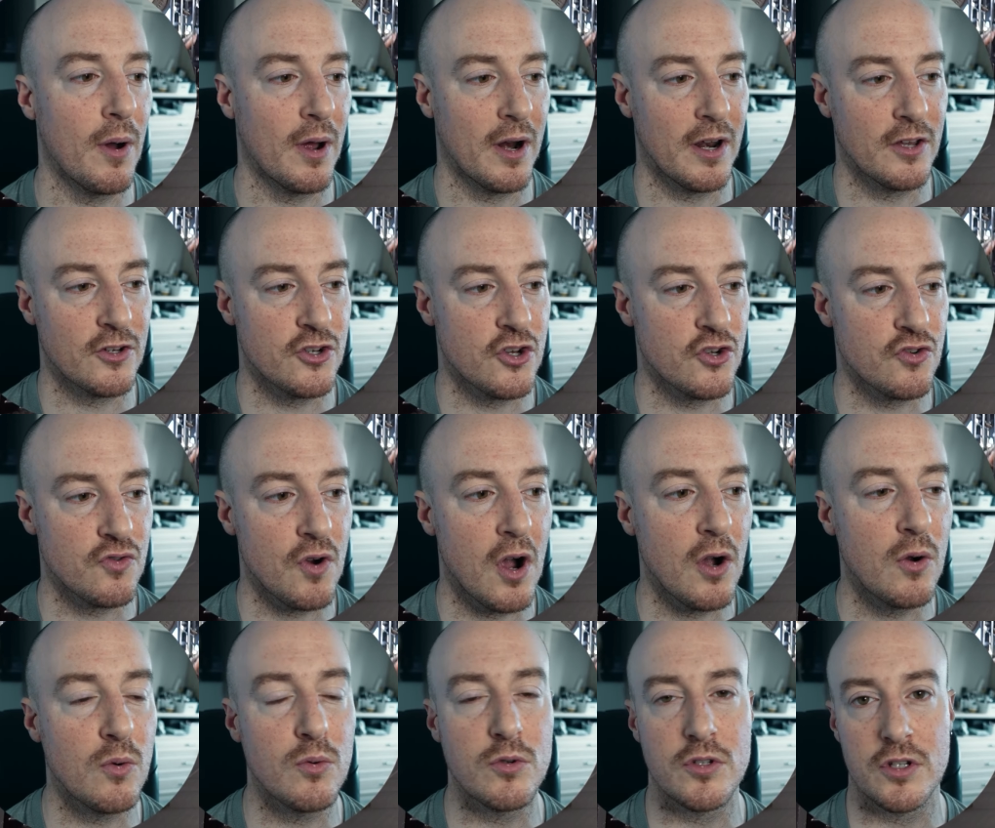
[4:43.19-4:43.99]
I'm going to
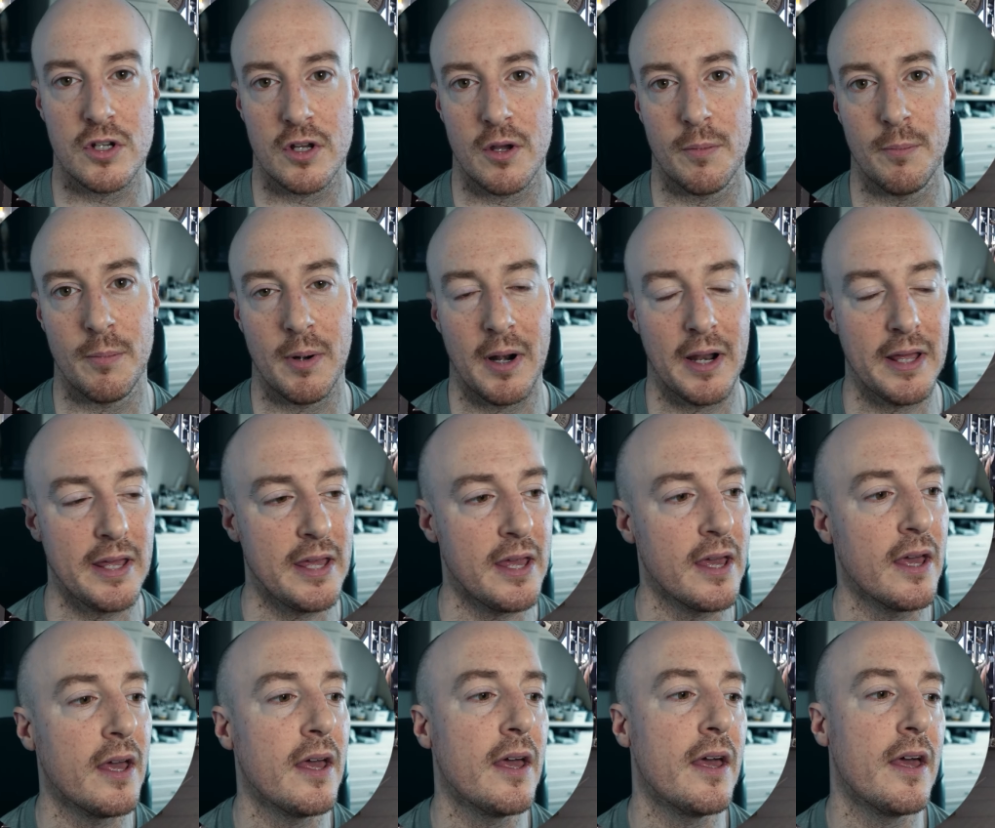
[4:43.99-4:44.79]
struggle to
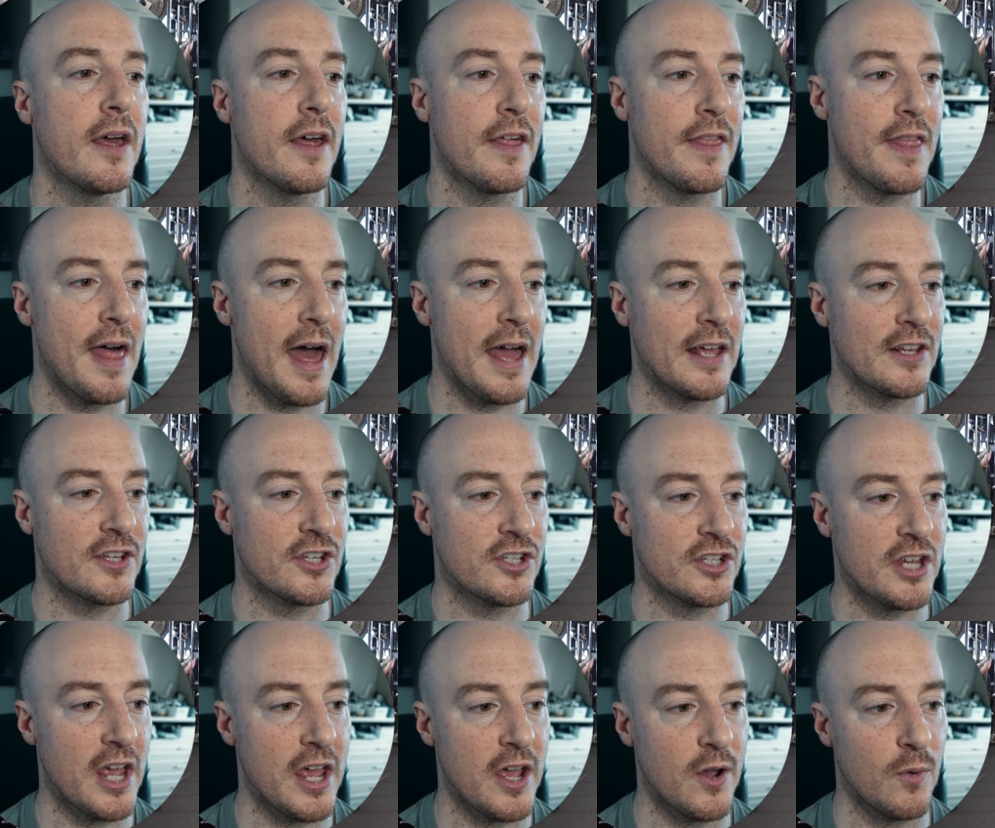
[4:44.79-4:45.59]
complete that
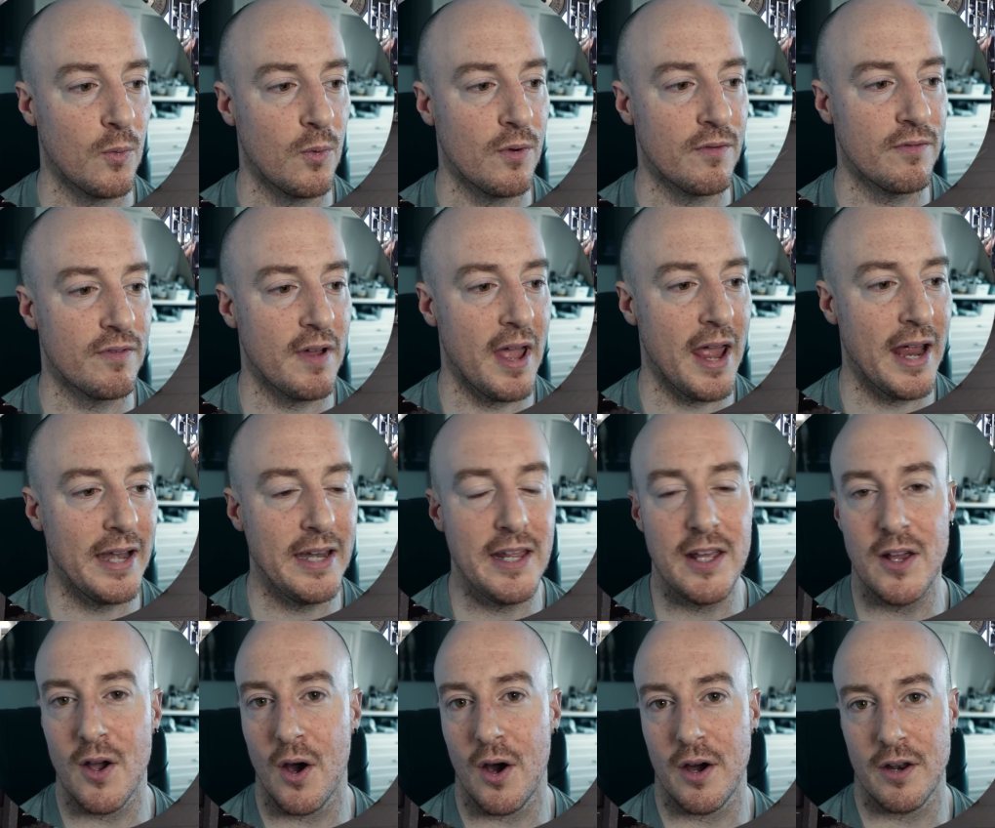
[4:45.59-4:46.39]
set with
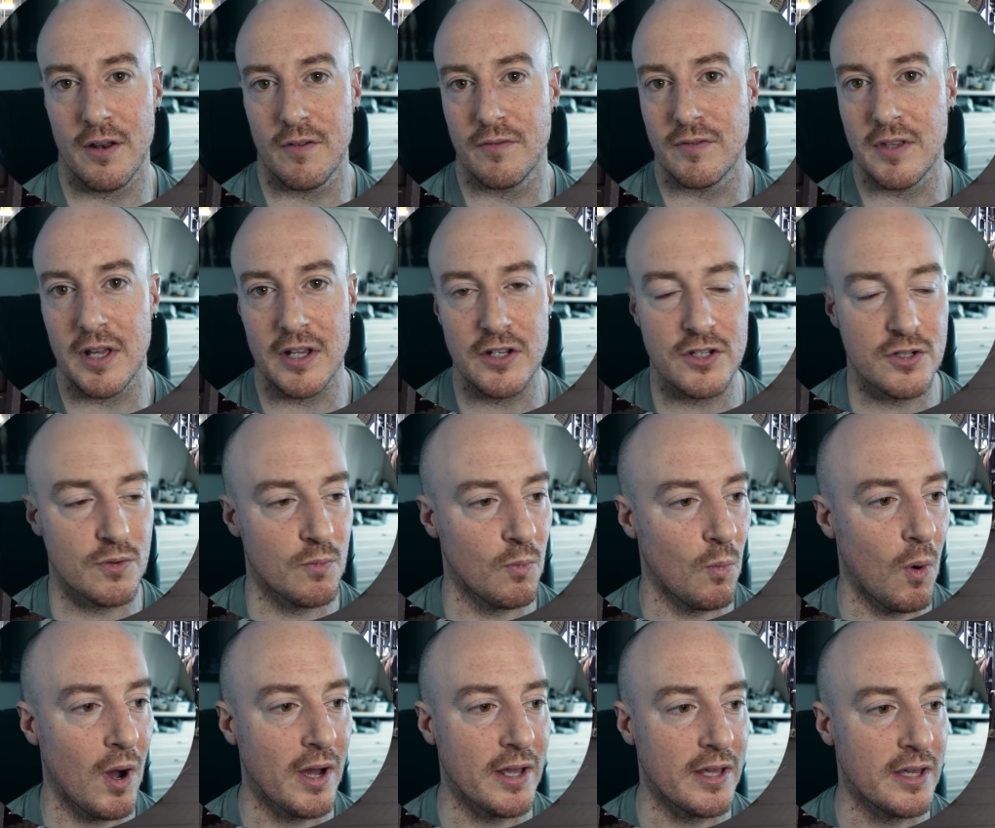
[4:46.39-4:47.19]
any kind of
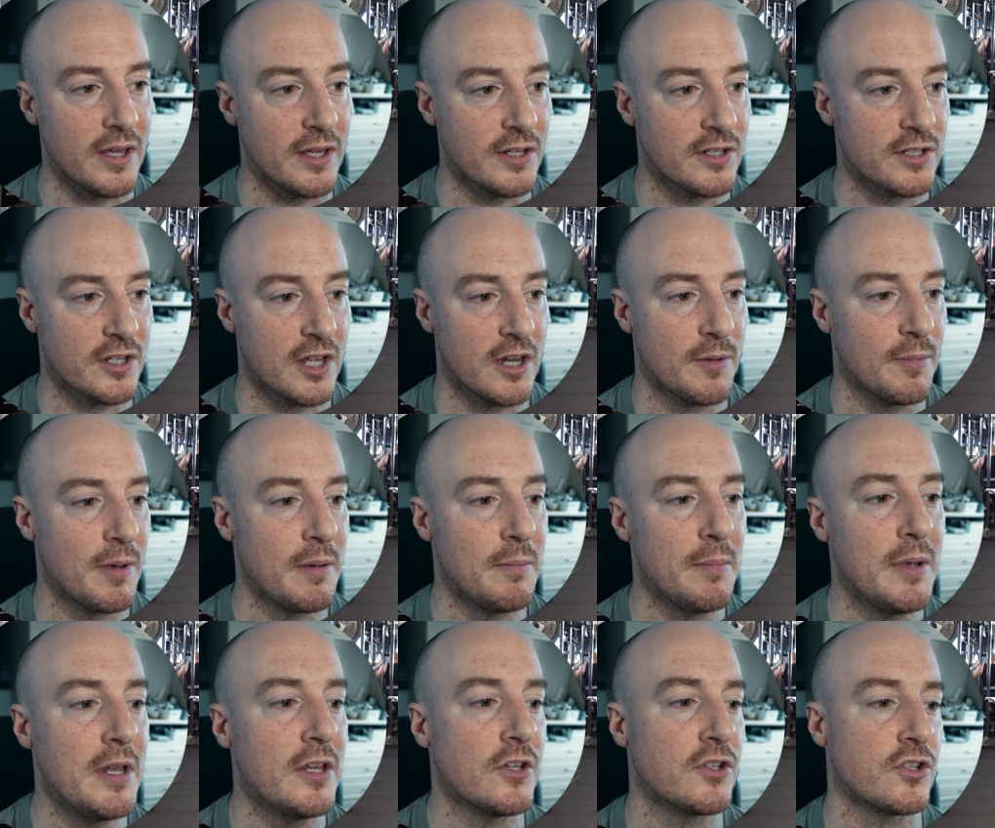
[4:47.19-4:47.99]
decent weight. It's going to be
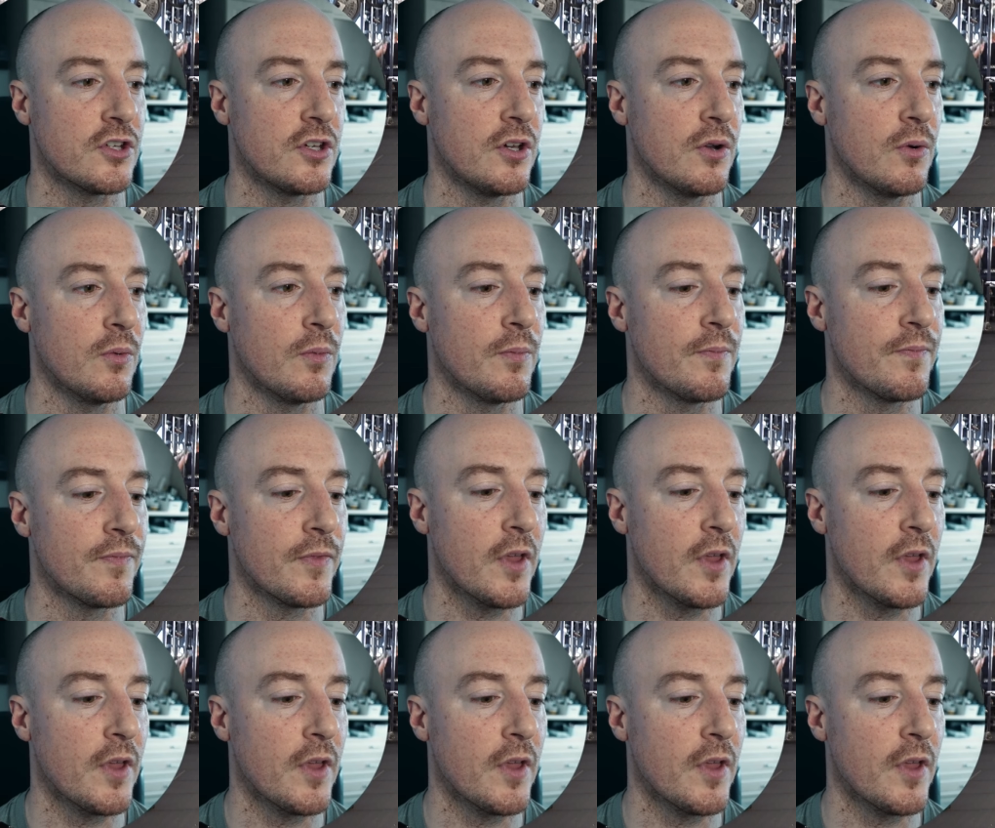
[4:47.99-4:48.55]
minuscule.